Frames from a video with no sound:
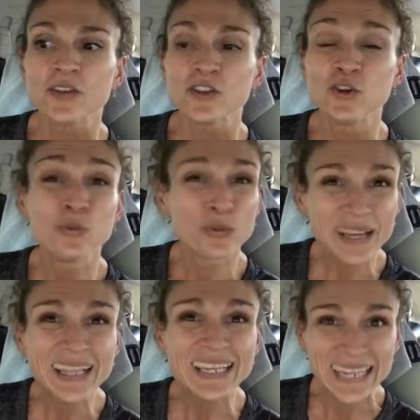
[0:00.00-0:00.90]
you
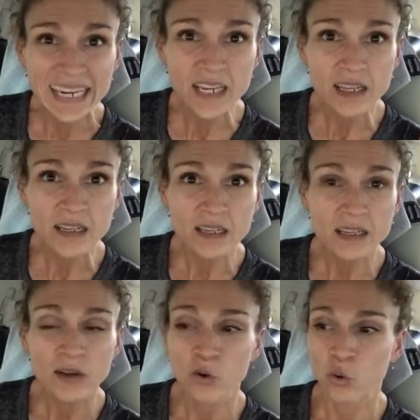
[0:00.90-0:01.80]
really need
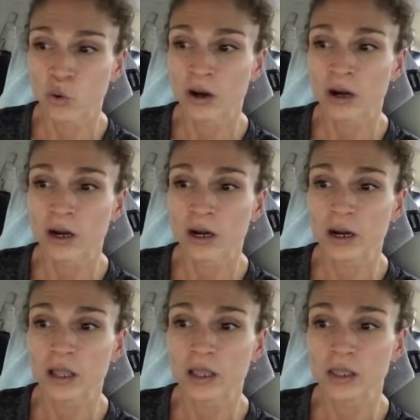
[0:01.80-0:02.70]
or
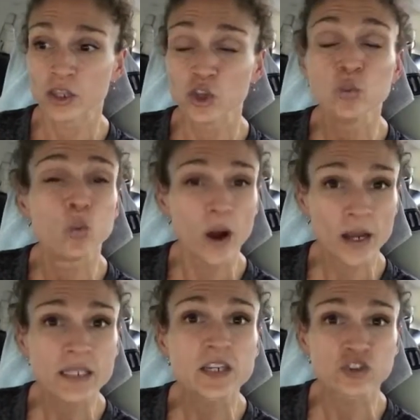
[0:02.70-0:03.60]
you
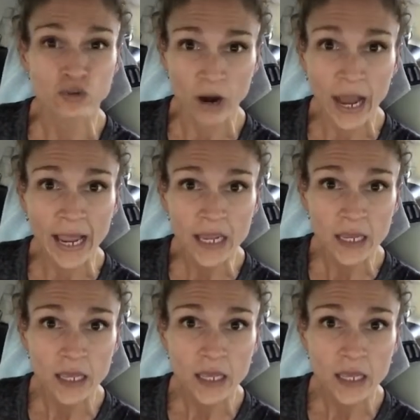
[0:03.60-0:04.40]
want to try,